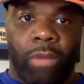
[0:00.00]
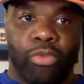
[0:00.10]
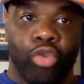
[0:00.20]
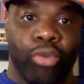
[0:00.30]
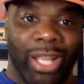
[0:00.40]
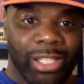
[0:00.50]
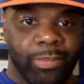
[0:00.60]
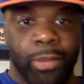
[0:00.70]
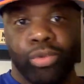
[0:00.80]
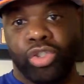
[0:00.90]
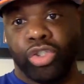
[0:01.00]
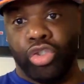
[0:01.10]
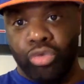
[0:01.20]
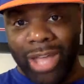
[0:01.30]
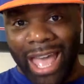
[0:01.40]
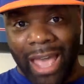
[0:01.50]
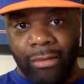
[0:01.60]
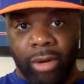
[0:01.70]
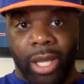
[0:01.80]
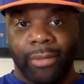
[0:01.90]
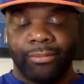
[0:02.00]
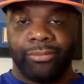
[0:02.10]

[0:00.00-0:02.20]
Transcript: do this, people should do that, right?